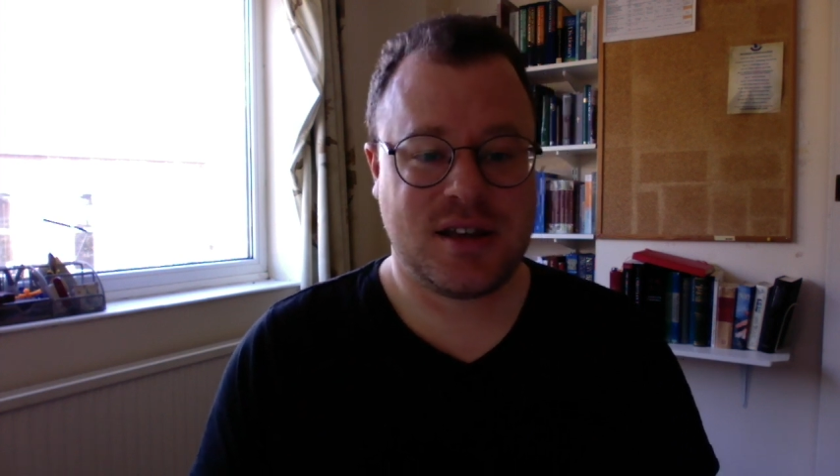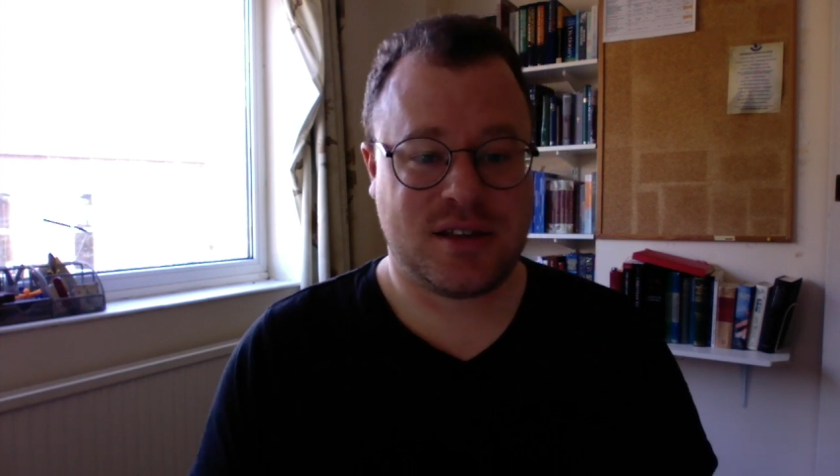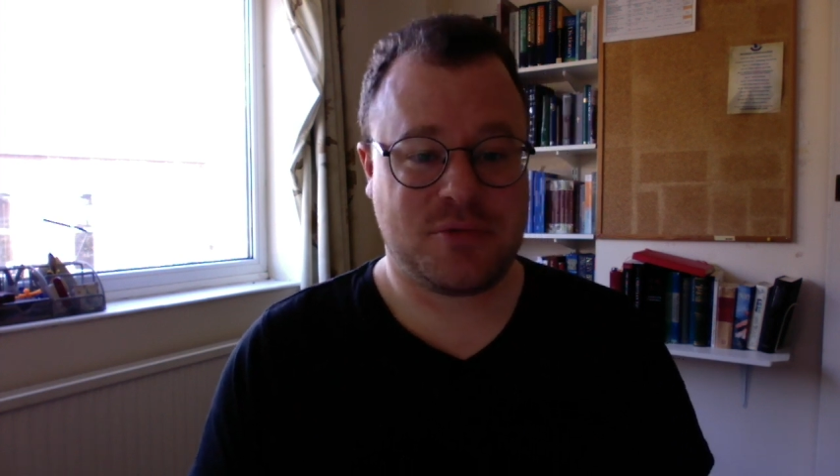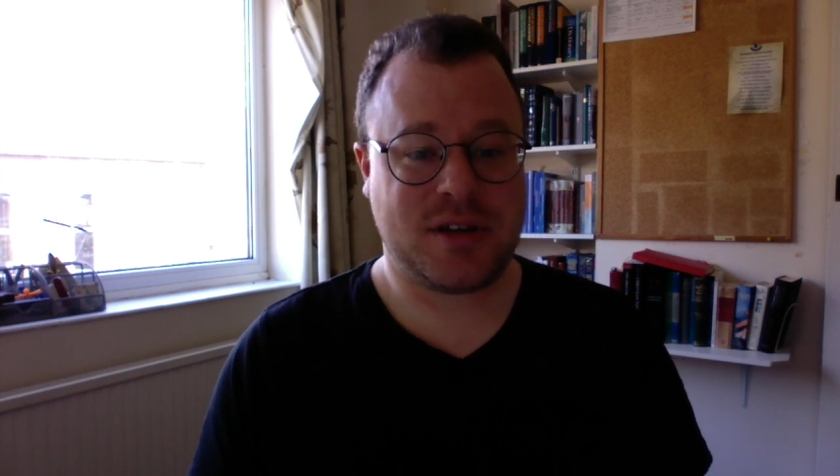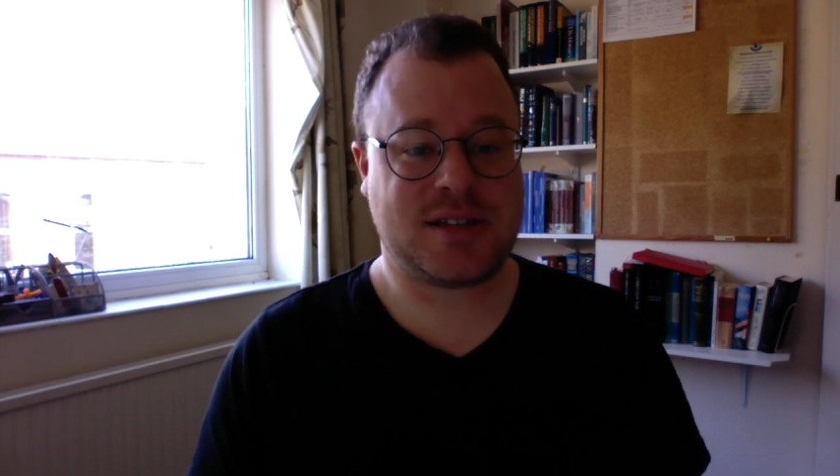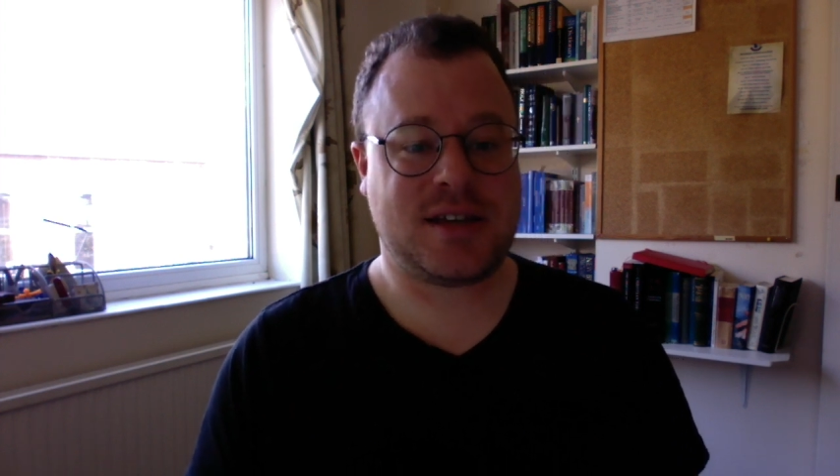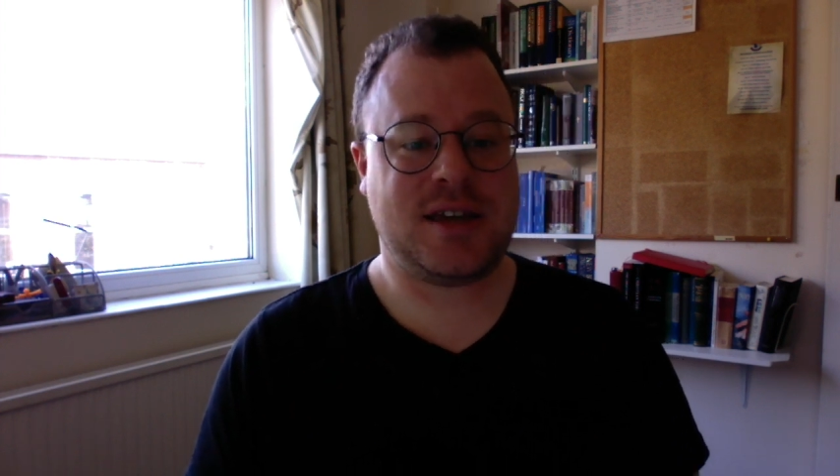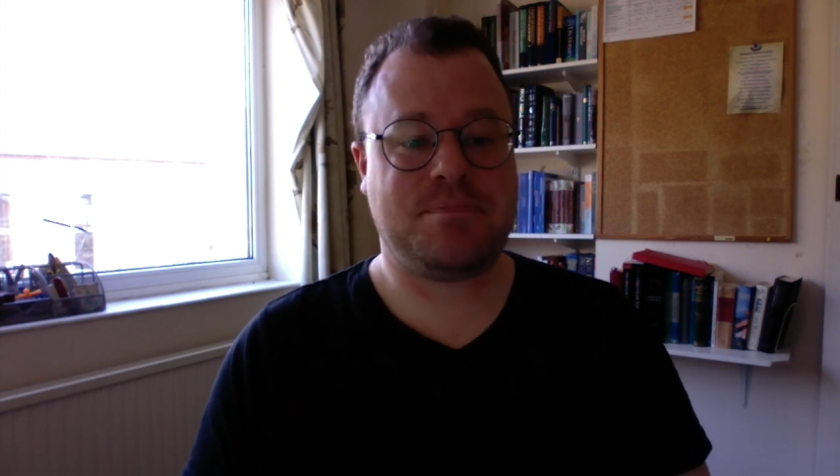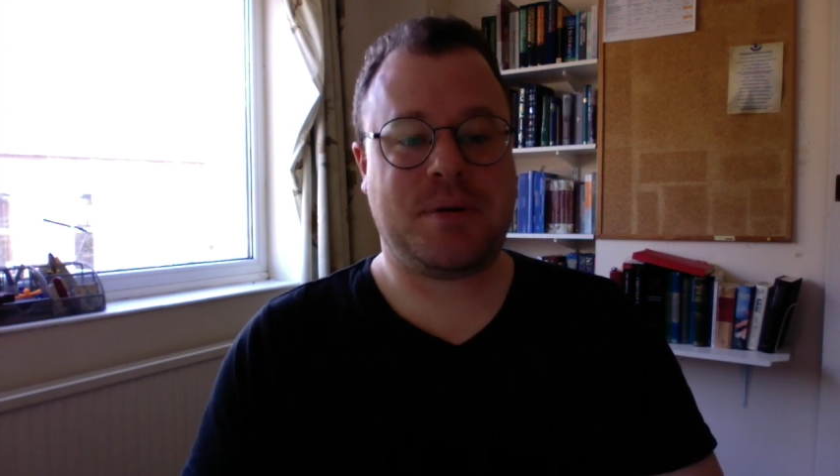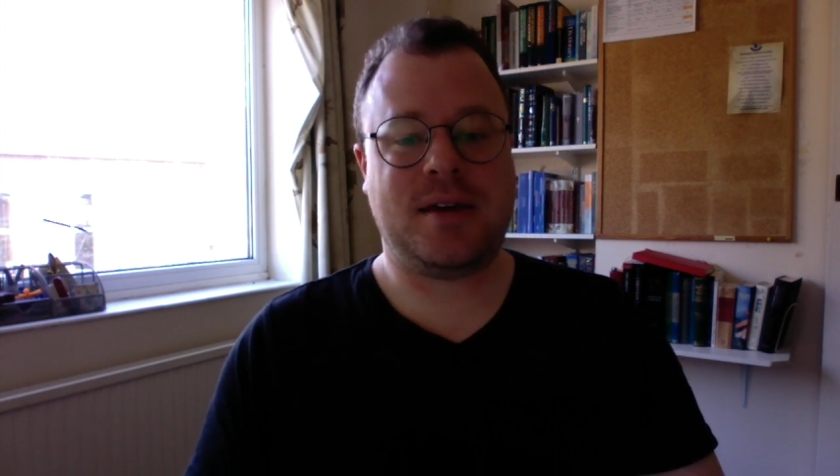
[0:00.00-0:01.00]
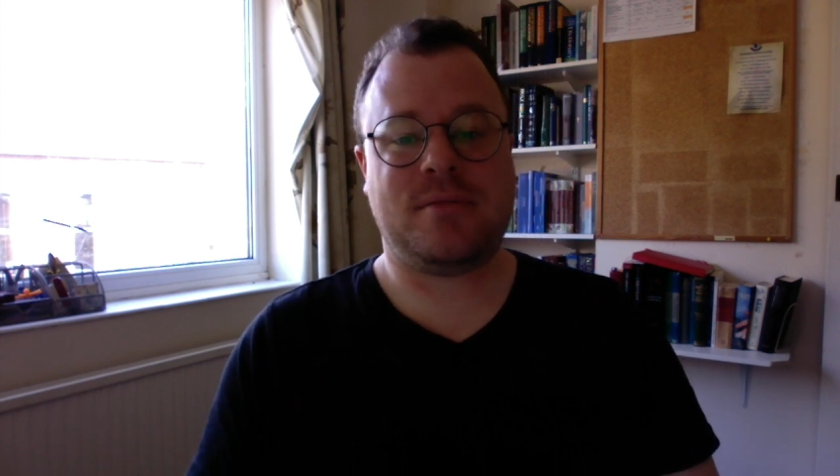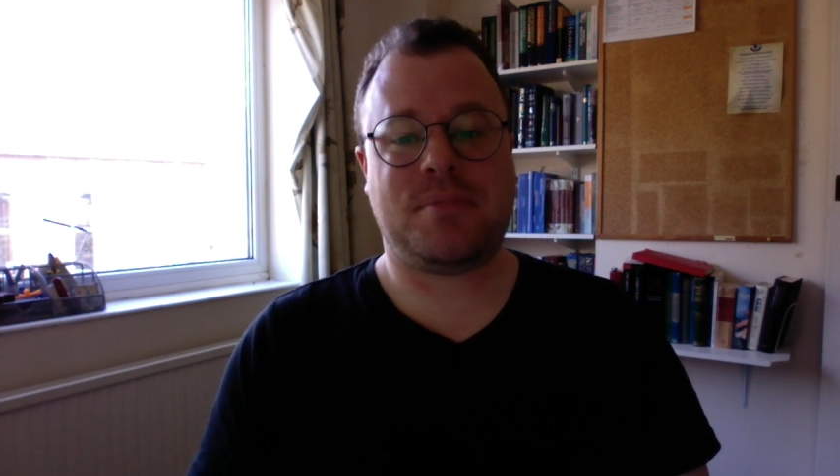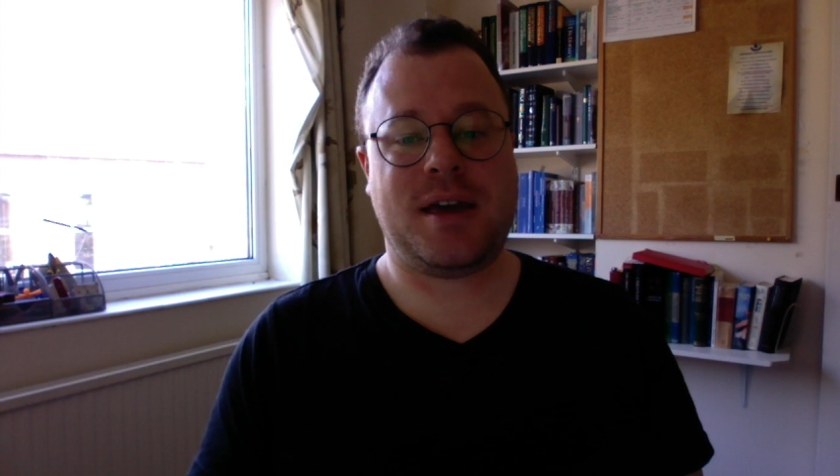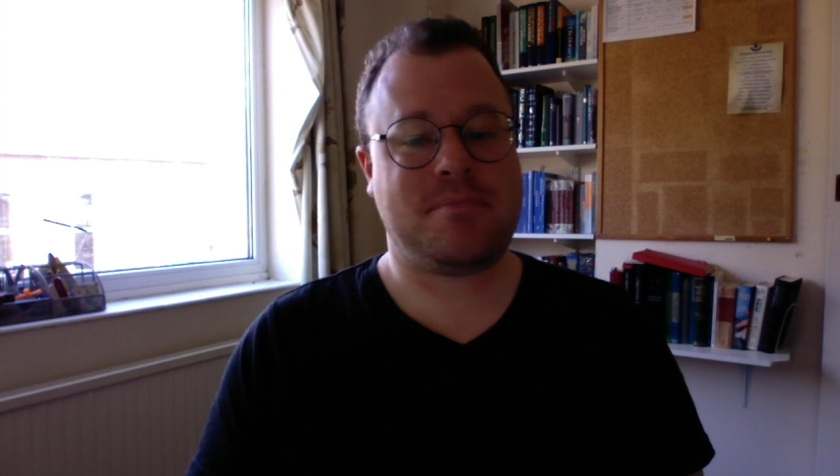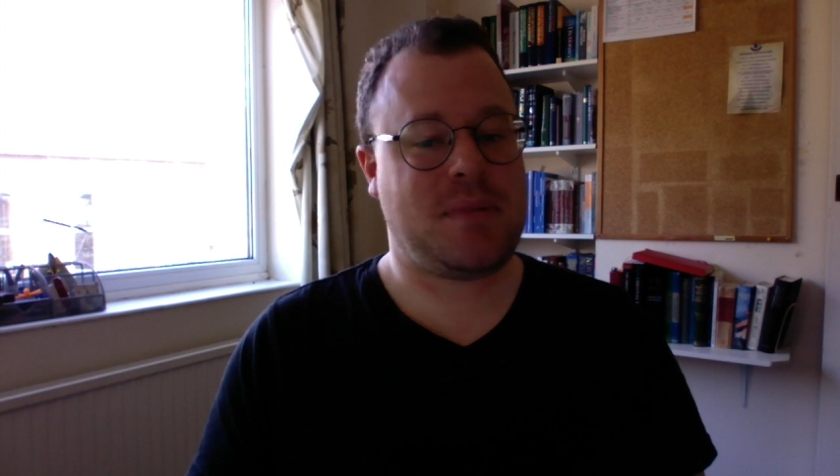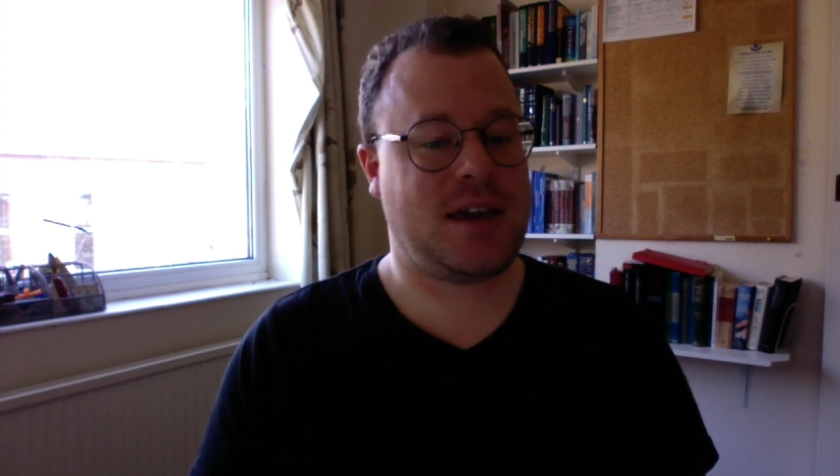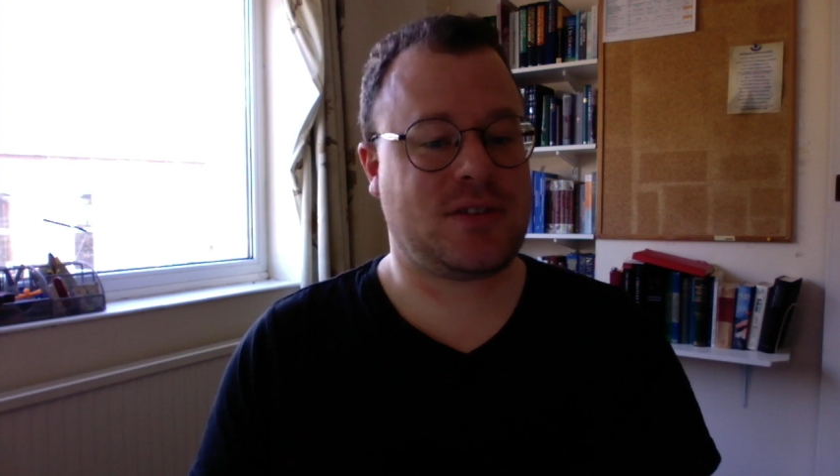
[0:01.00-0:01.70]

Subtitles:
that we see being meek